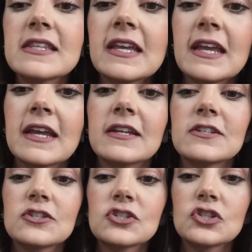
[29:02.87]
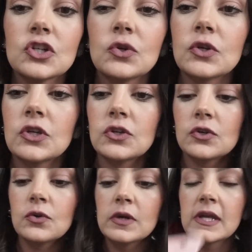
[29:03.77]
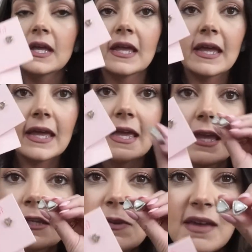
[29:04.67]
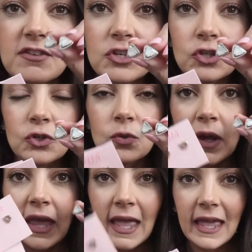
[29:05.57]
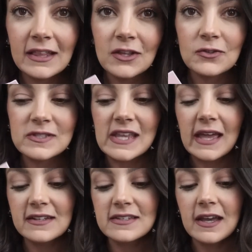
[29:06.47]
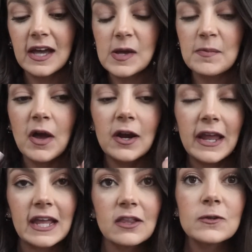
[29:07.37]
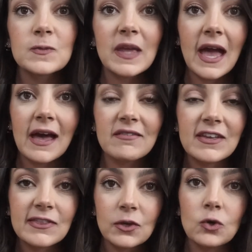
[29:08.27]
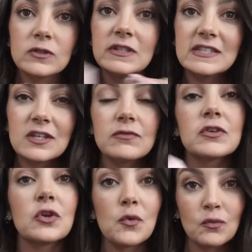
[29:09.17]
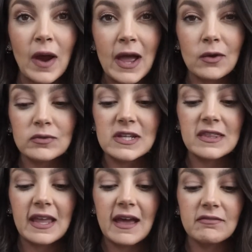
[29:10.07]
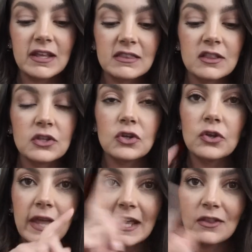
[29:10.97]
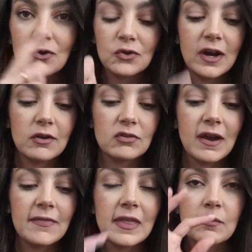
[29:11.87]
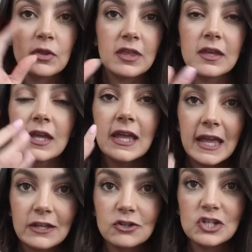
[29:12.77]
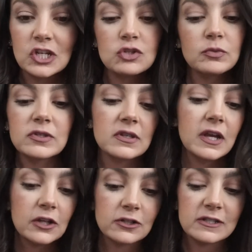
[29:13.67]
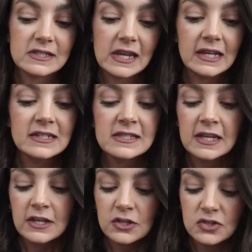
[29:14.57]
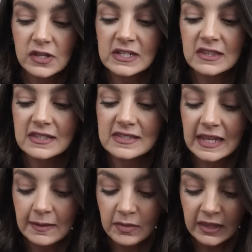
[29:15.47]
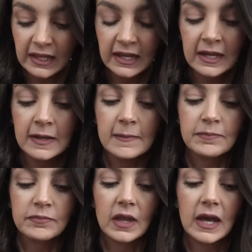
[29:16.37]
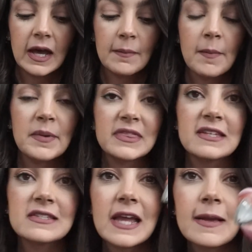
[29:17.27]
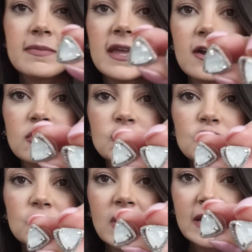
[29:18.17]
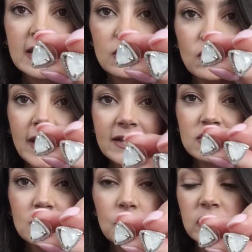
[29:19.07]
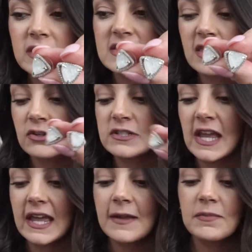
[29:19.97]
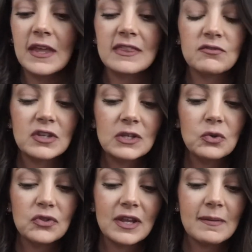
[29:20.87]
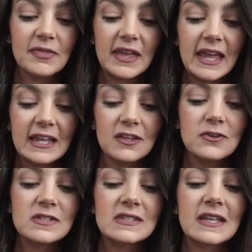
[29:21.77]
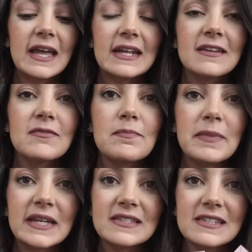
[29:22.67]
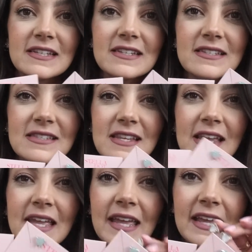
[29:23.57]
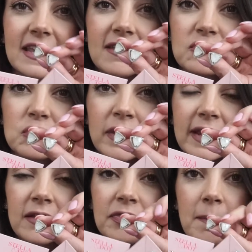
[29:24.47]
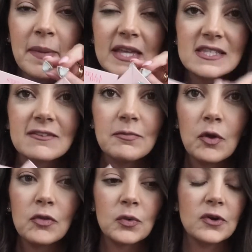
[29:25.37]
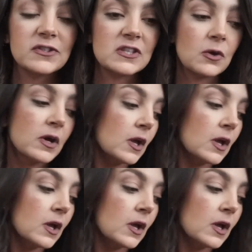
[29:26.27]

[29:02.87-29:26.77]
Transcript: thing to show you is we have a new halo set. Um, our halos we have in the gold and the silver, they're round and they have like the little halo crown around them with interchangeable colored studs. So they did the same thing. Um, but this time they are triangle. I actually wore these the other day. And the really cool thing about the halos is it kind of mixes. It gives you like the best of both worlds. So